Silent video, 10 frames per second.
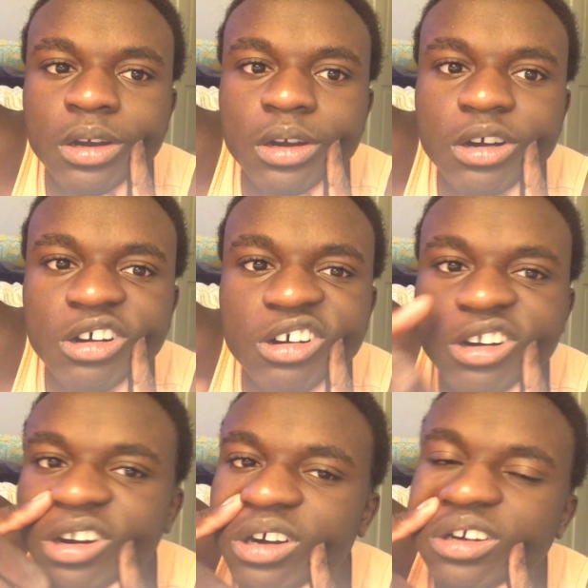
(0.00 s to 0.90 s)
oh
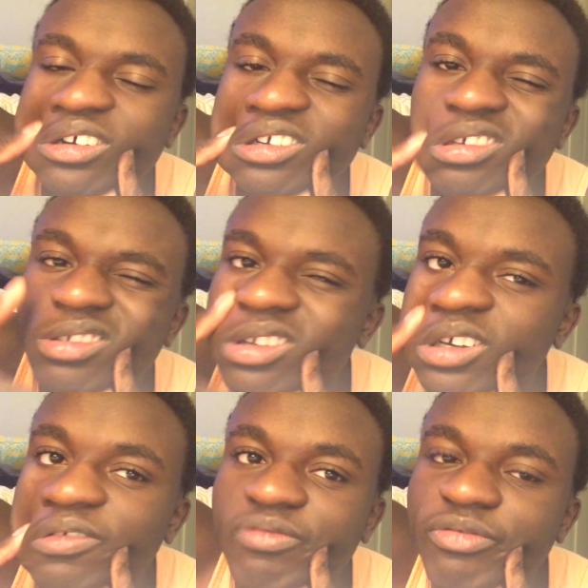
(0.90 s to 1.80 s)

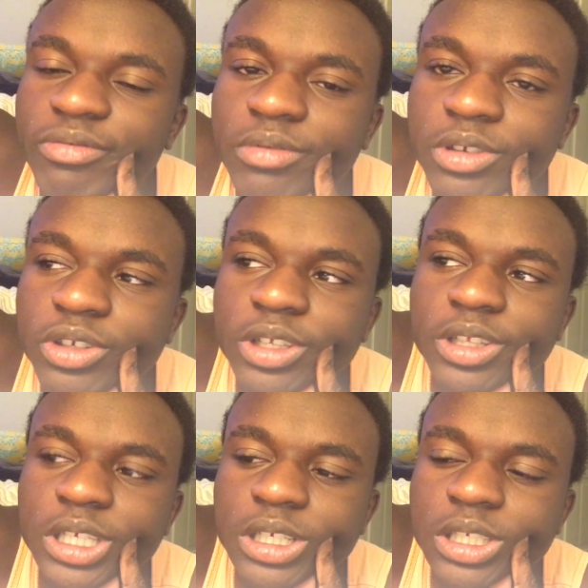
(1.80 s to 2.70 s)
stuff. There's
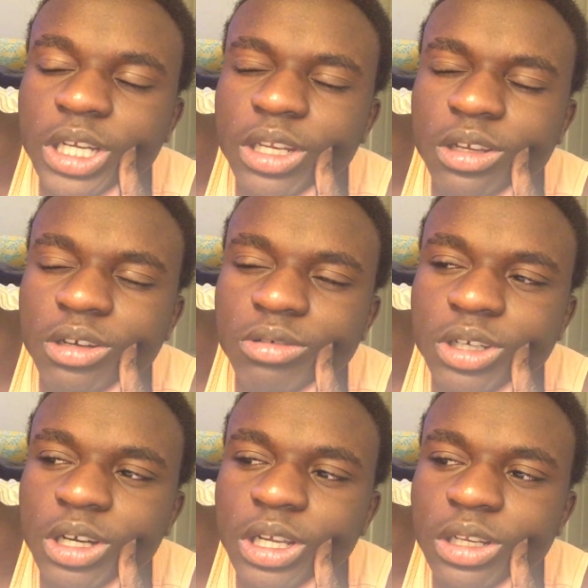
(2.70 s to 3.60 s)
nothing exciting going
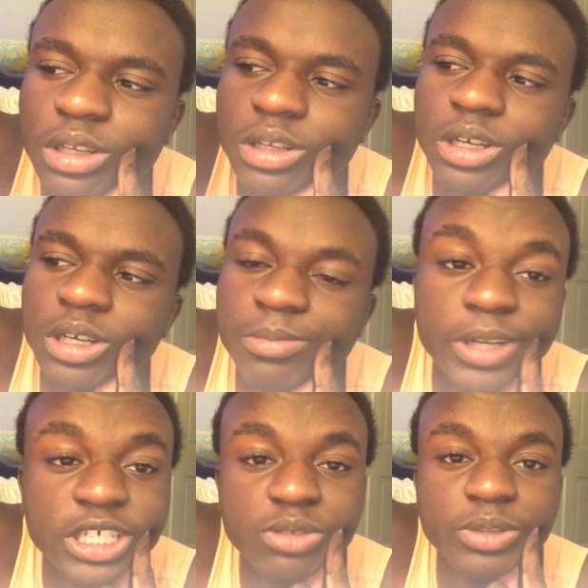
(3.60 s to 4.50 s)
on. Um,
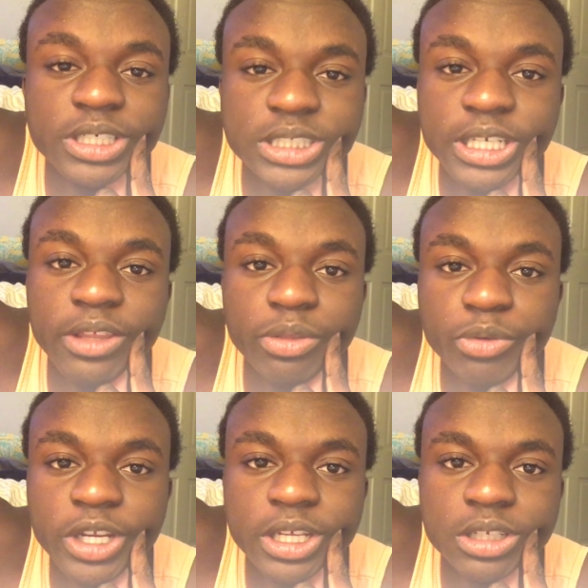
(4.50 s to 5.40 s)
next week is
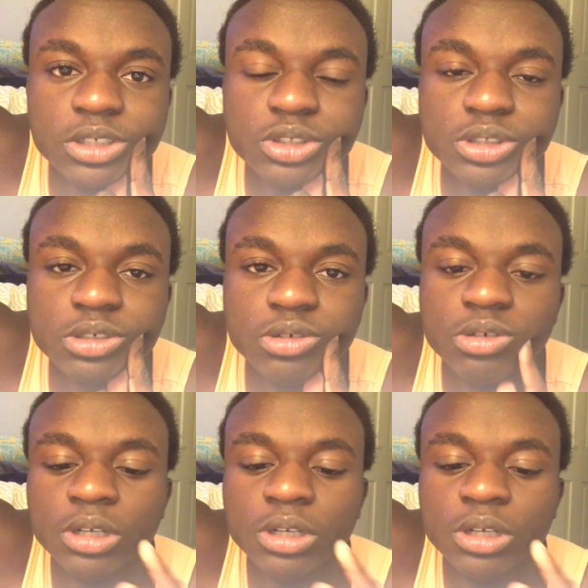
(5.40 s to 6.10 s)
E3, so